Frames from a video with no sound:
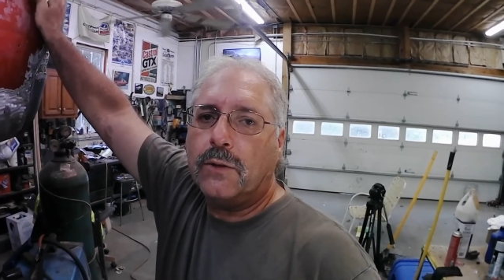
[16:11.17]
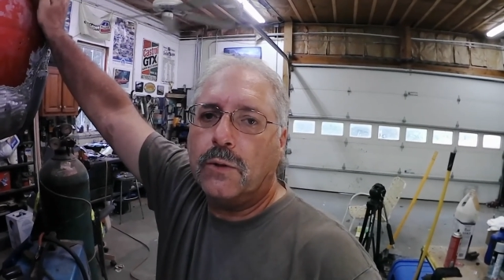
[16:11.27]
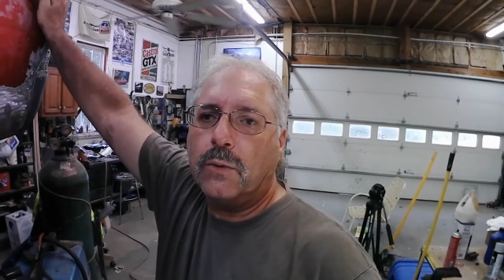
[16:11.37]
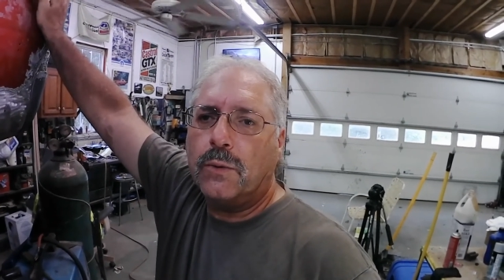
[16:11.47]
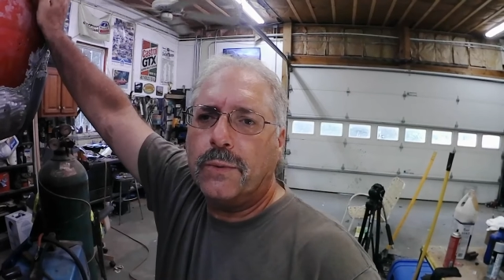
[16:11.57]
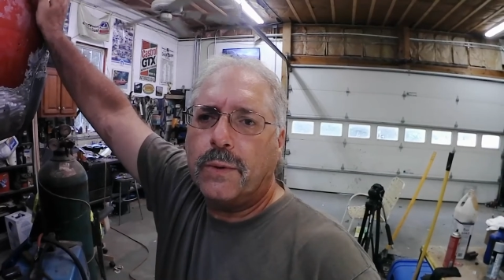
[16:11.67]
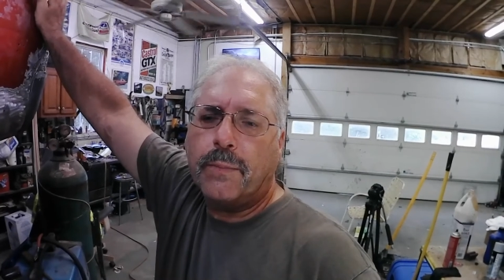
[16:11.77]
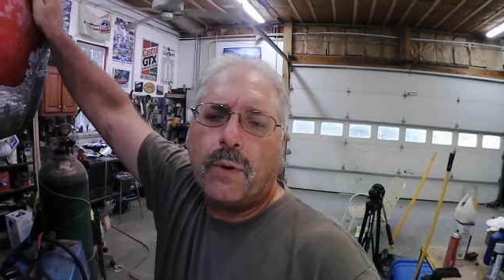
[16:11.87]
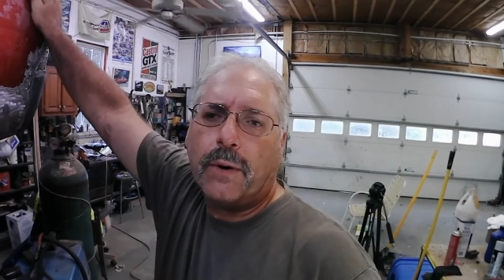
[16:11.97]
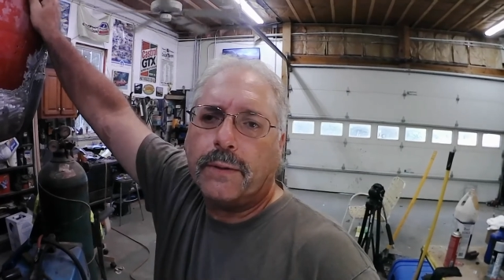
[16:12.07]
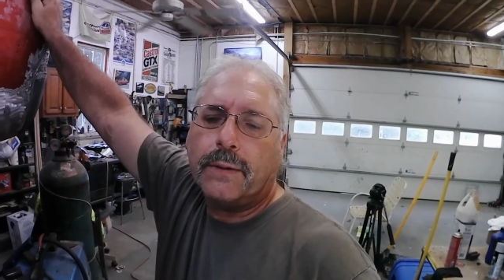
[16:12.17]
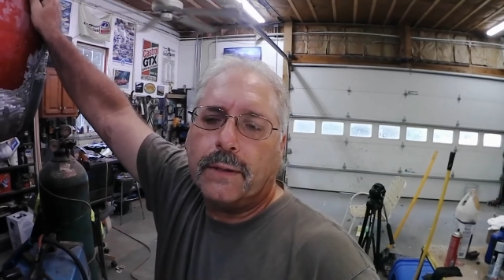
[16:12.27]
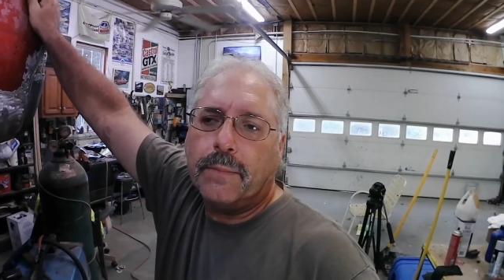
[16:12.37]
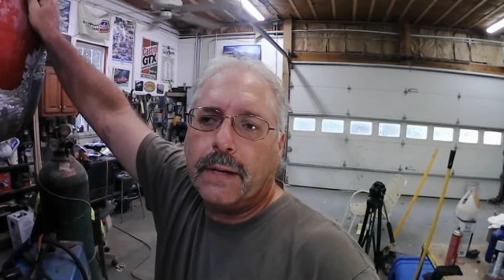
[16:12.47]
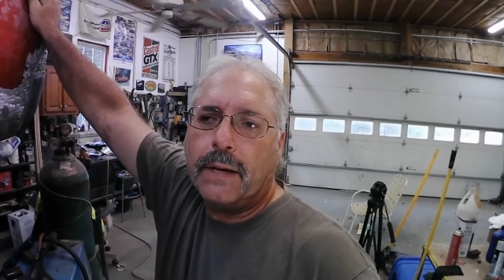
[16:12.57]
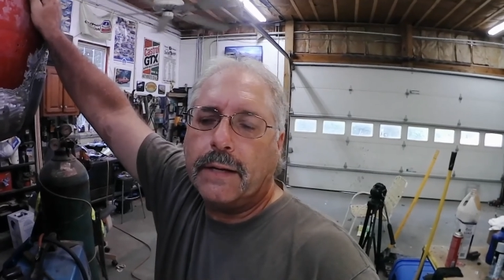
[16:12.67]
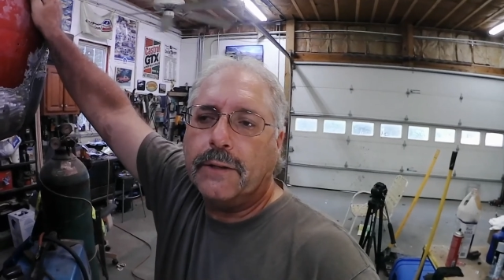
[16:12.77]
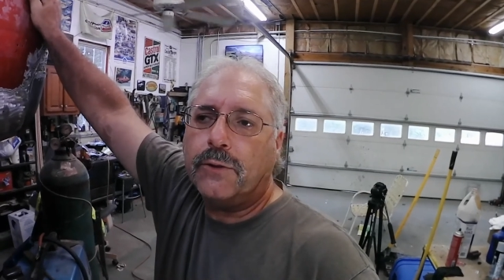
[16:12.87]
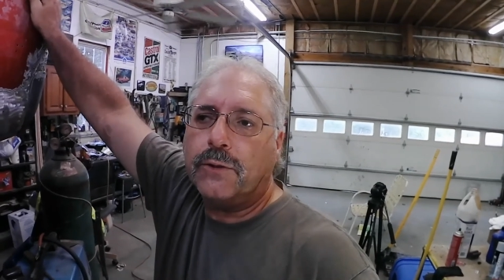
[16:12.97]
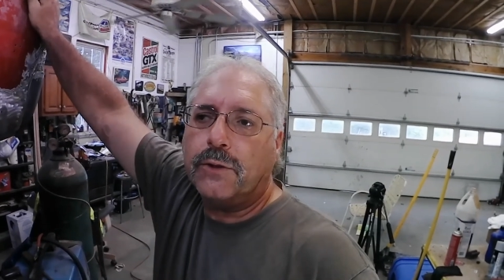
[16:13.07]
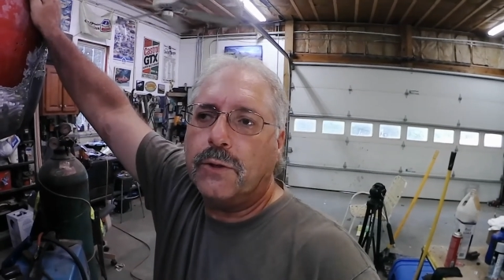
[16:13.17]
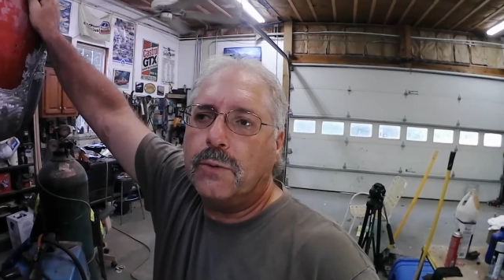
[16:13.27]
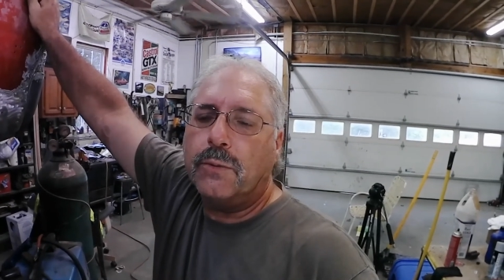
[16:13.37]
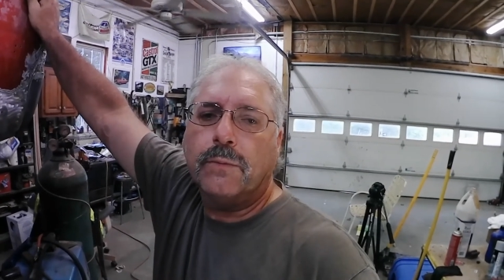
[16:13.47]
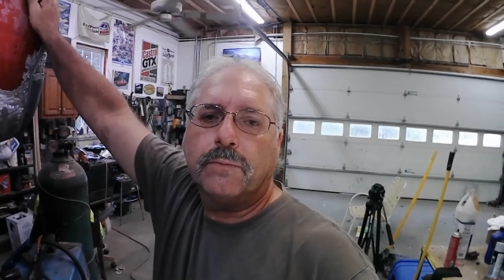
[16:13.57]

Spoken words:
to a part that may not interest you.